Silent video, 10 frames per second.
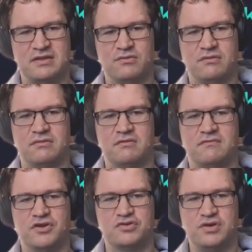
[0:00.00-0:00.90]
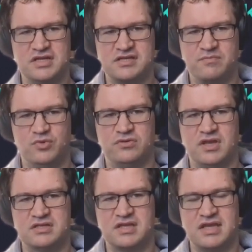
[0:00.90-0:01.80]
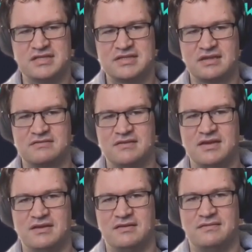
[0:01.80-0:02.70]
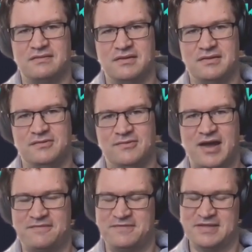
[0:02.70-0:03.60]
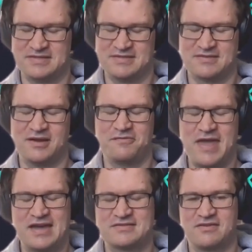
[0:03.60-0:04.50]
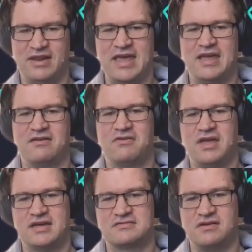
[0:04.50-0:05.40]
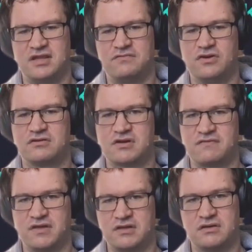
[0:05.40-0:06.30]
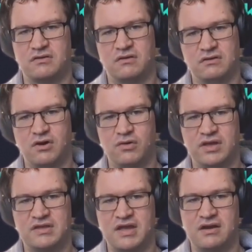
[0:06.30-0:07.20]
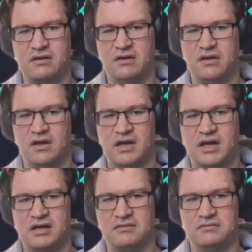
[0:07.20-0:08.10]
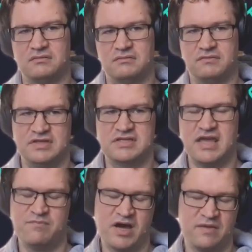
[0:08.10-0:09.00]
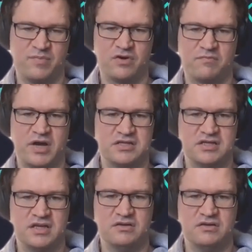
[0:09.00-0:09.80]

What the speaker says: when you want to distribute things, is that you have this kind of extra layer, extra network traffic ongoing there. And with JPype or